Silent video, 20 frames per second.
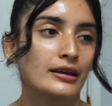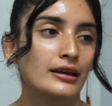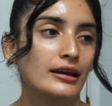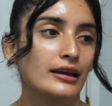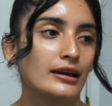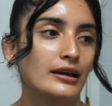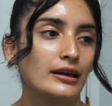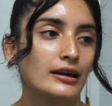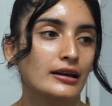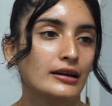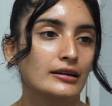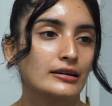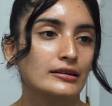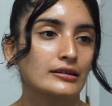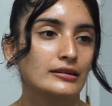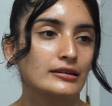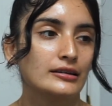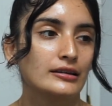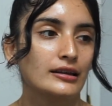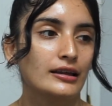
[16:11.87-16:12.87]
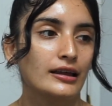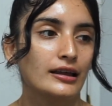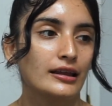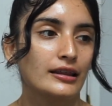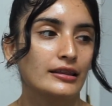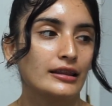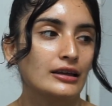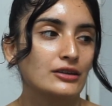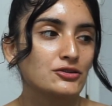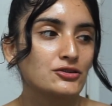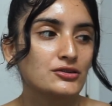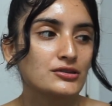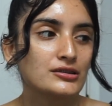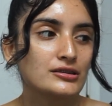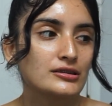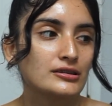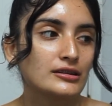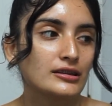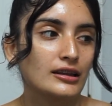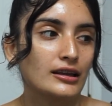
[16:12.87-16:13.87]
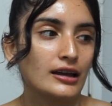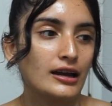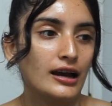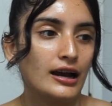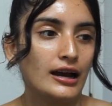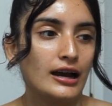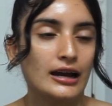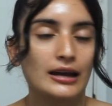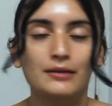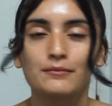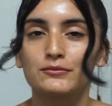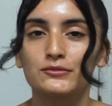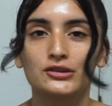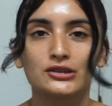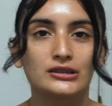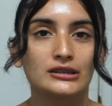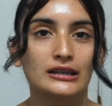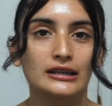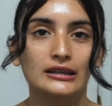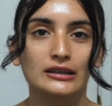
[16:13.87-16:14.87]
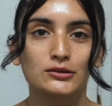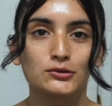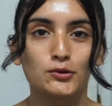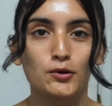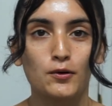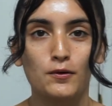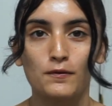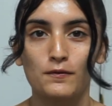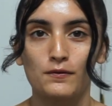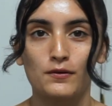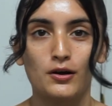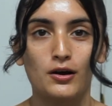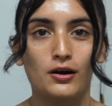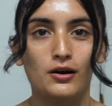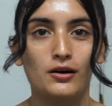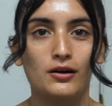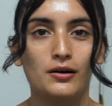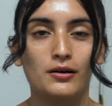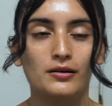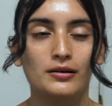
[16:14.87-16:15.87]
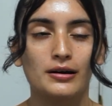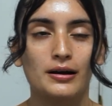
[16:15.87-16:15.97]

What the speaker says: and that just, I'm just in this overall